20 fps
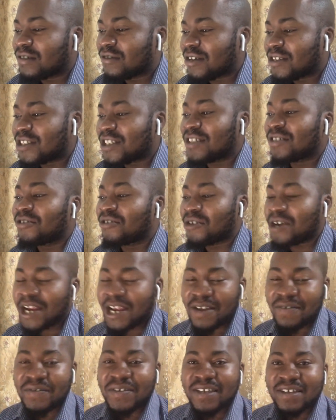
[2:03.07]
Rashid
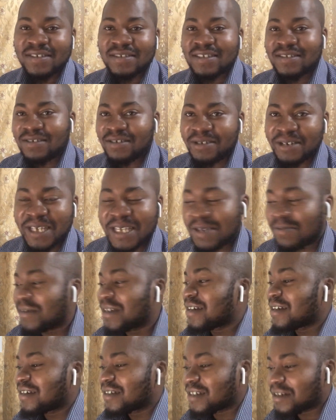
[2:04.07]
Grave, yes, that's her name,
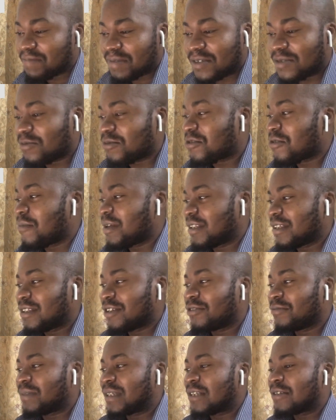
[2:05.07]
the person who commented
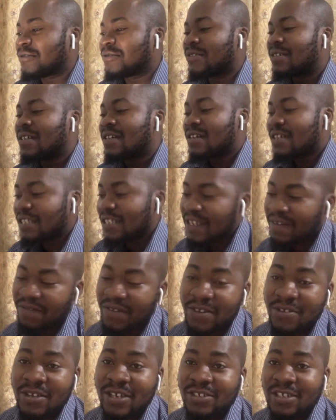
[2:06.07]
down below. The
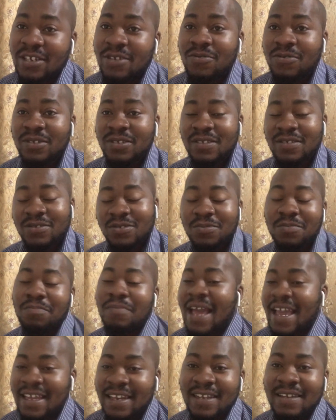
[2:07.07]
video actually was
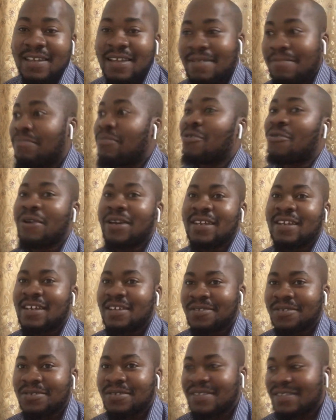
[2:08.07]
mind blowing,
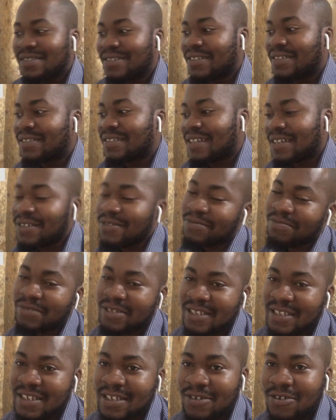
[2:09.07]
as you said, and you
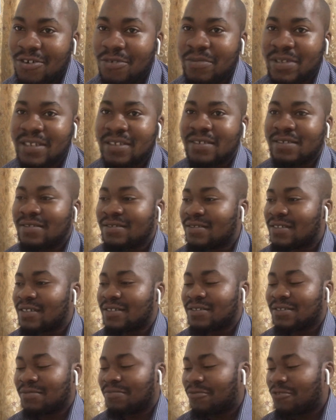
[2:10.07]
put it in the comment
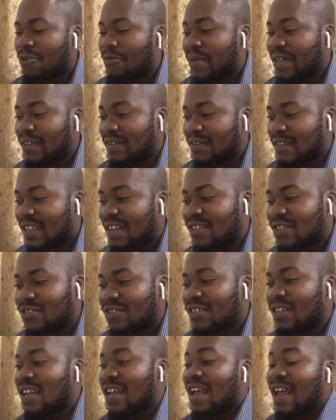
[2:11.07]

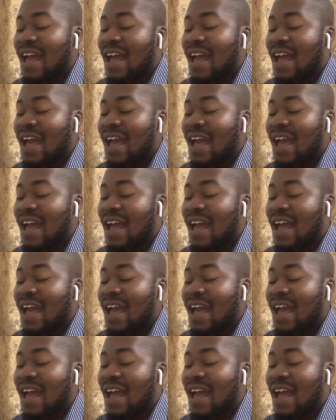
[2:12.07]
section.